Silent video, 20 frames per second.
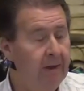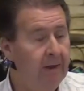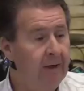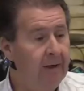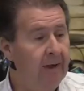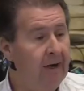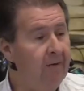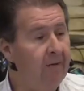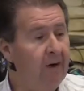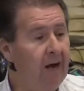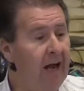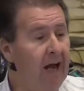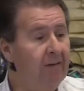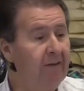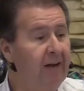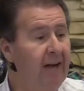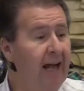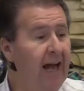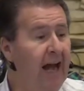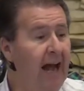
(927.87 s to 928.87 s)
never
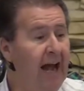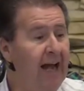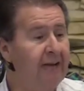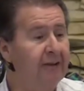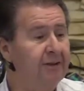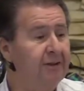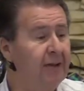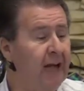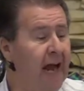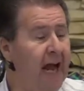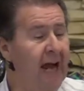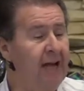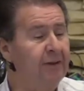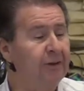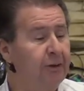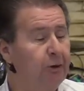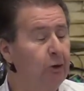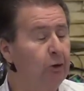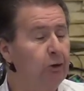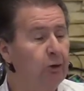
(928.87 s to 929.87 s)
having asked
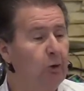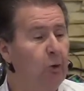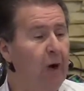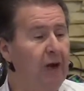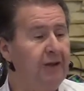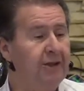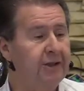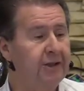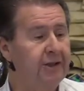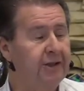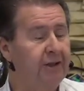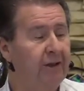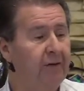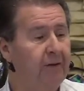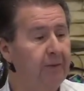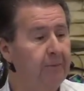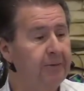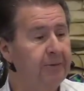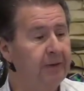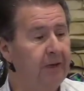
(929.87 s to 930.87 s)
those questions of
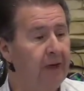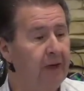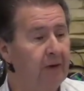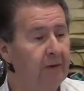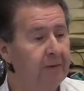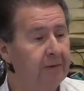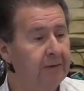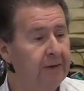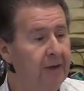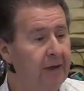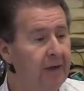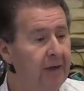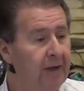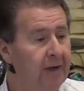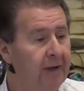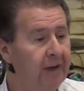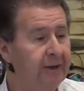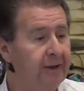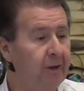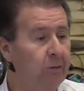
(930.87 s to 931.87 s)
themselves,
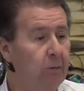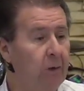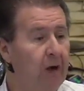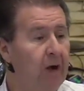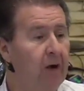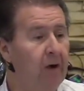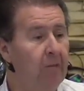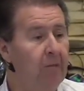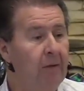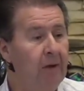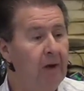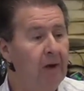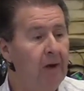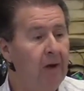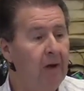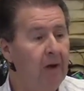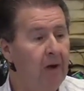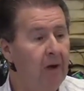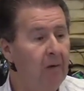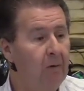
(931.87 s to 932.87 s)
and said, well,
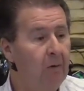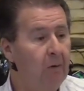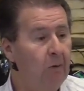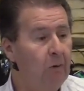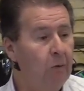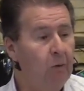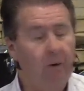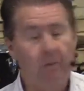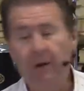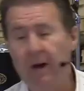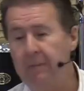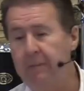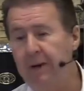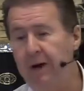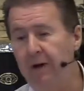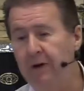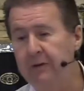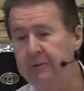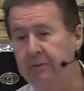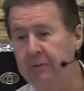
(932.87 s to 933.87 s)
what my
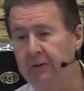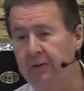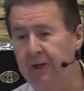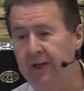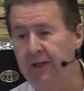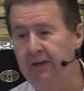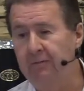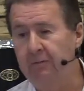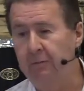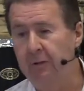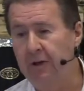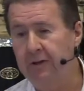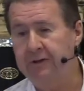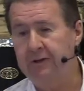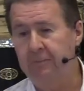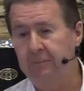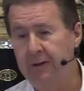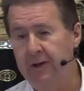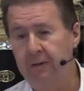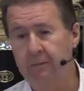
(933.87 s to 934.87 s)
parents believed must
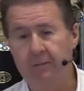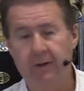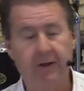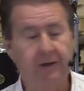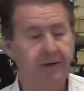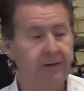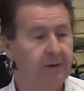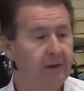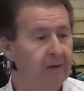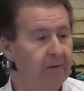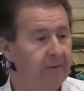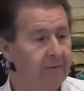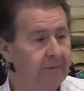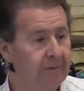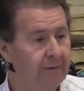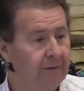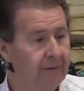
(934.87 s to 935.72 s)
have been a bunch of